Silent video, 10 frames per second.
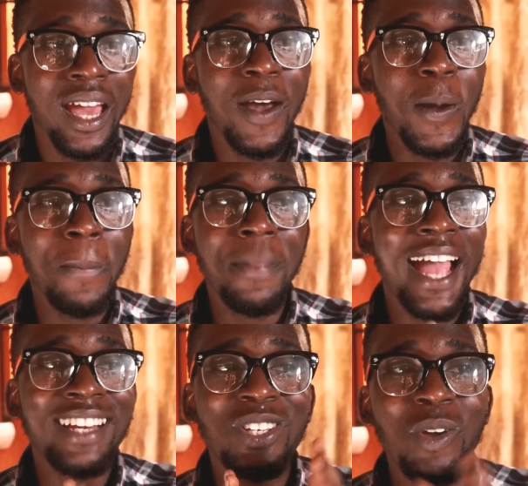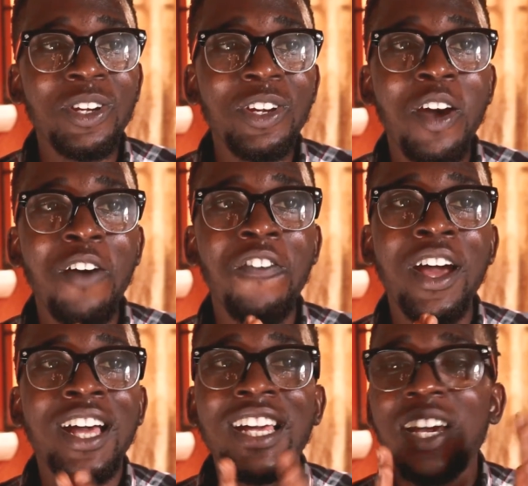I turned off
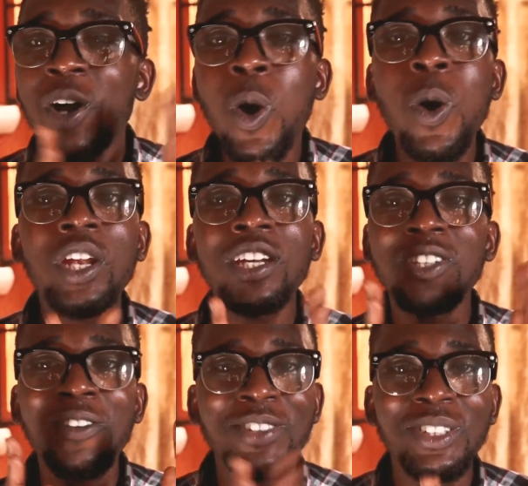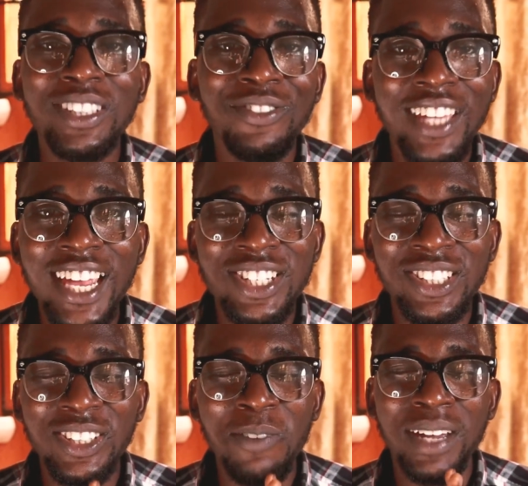a whole lot of
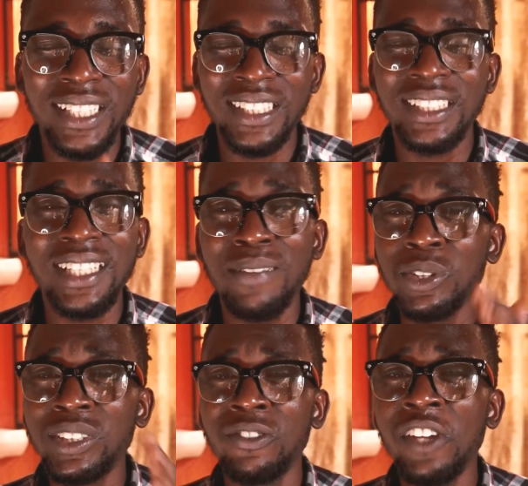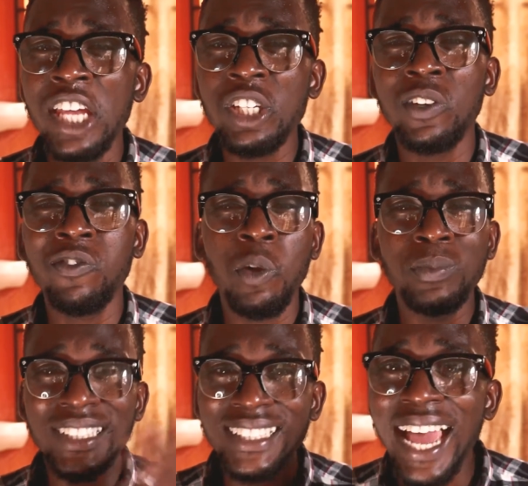notifications on my system, notifications from
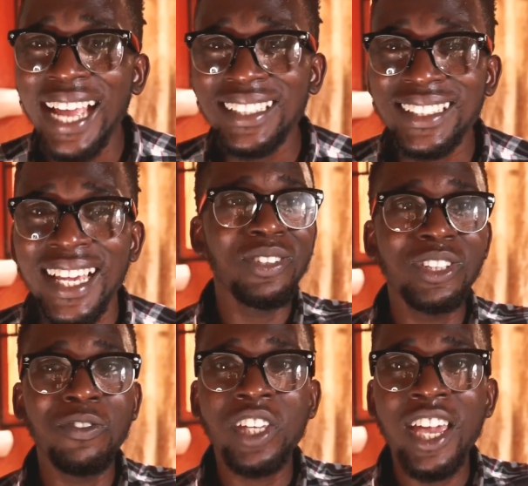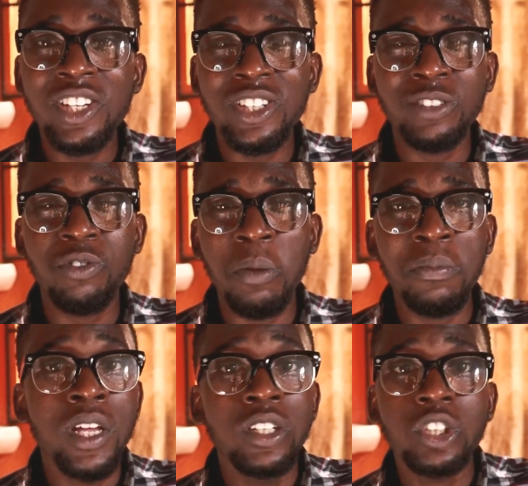sites, notifications
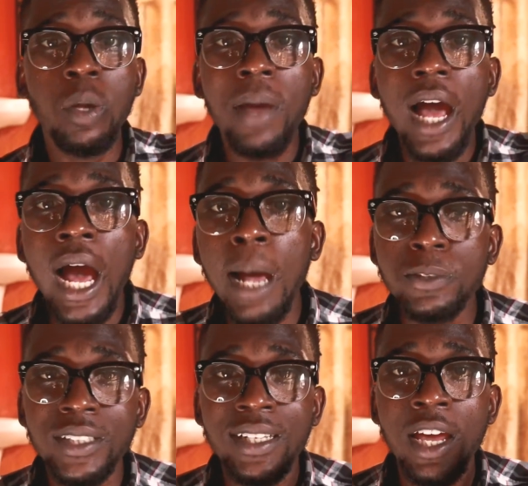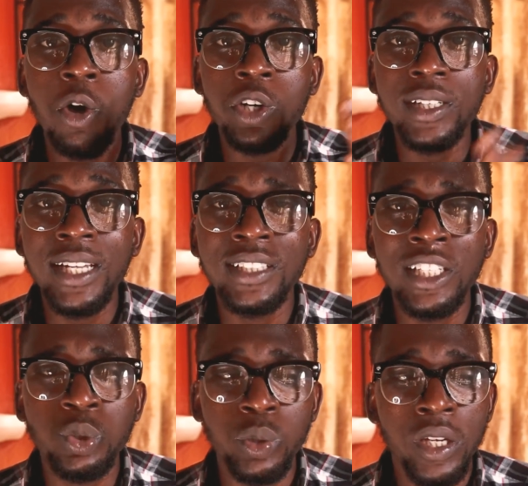from some apps that are
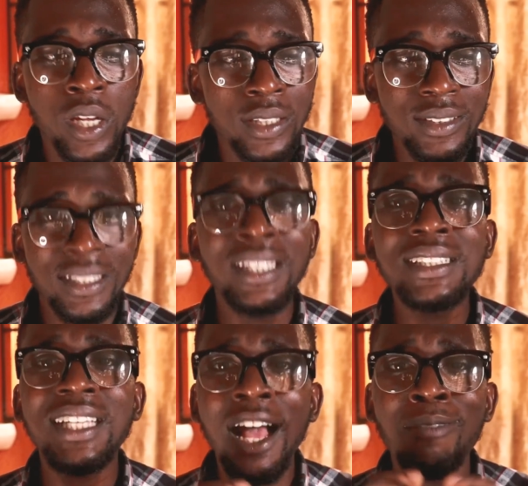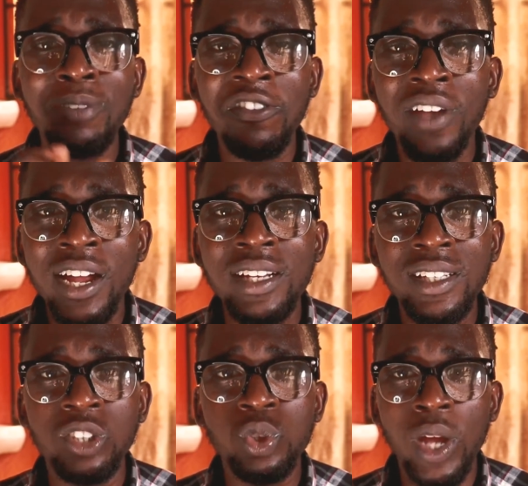unnecessary. This can be very
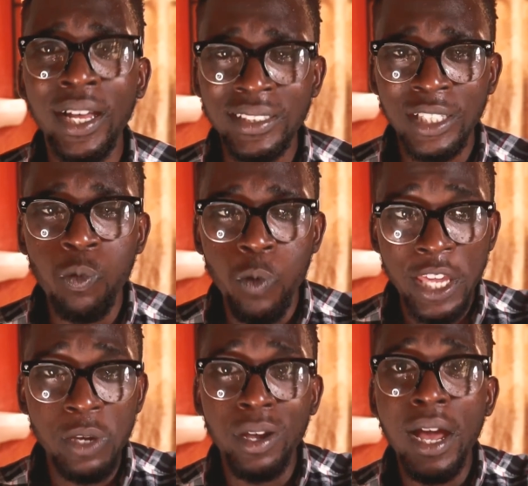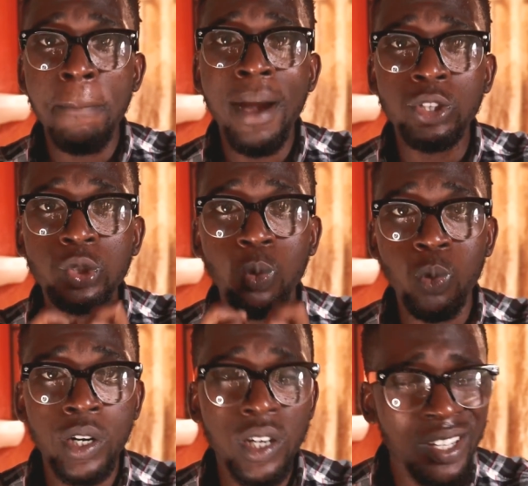distracting when you're about to
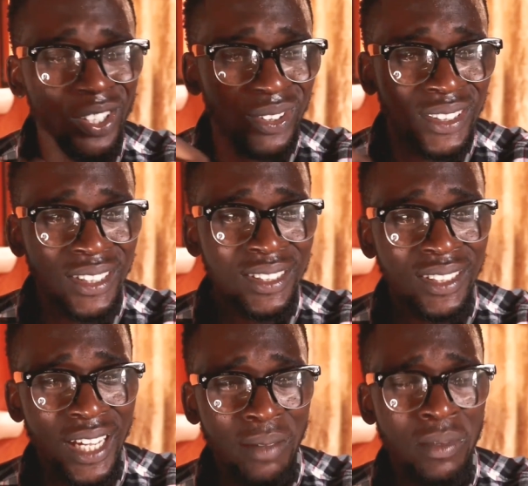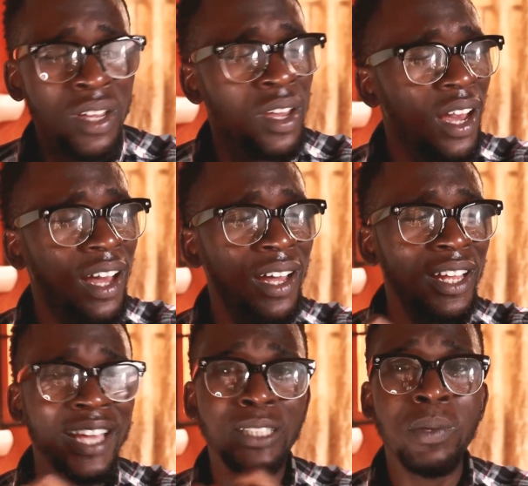work on your system,
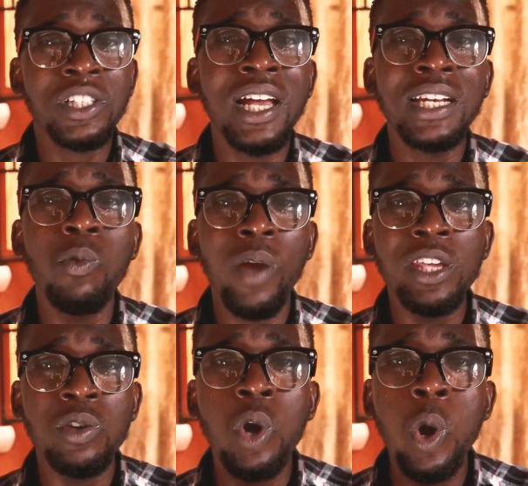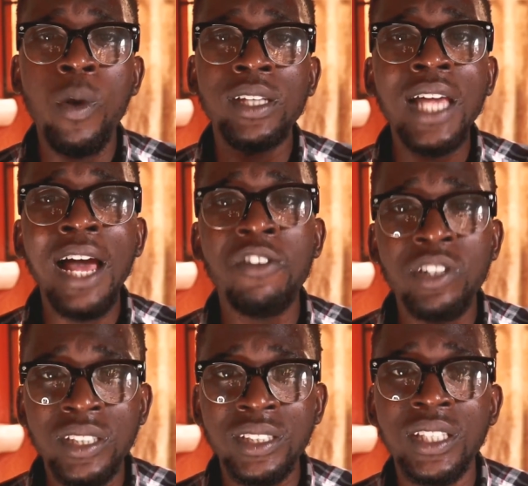especially when you always have your
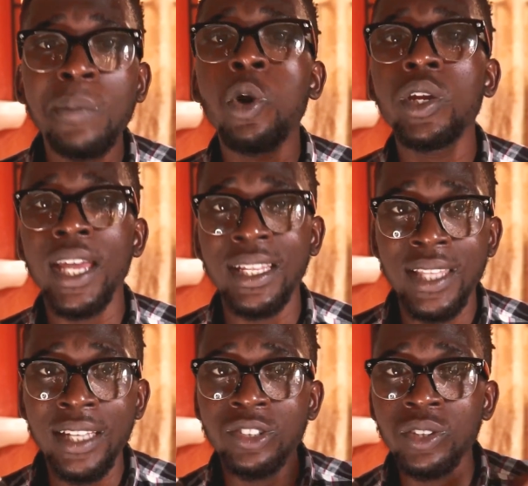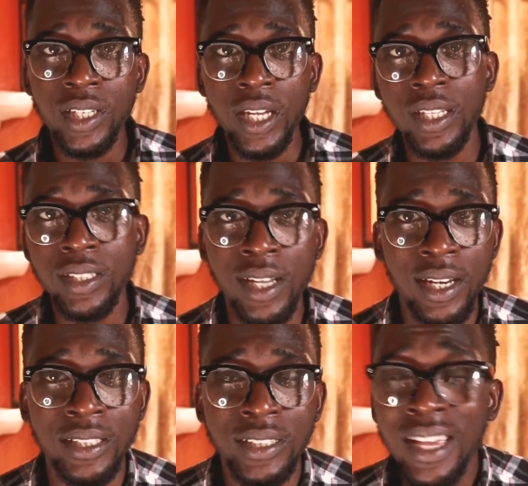system connected to the
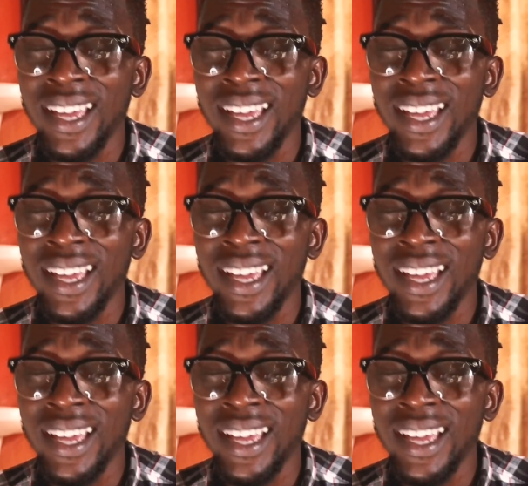internet.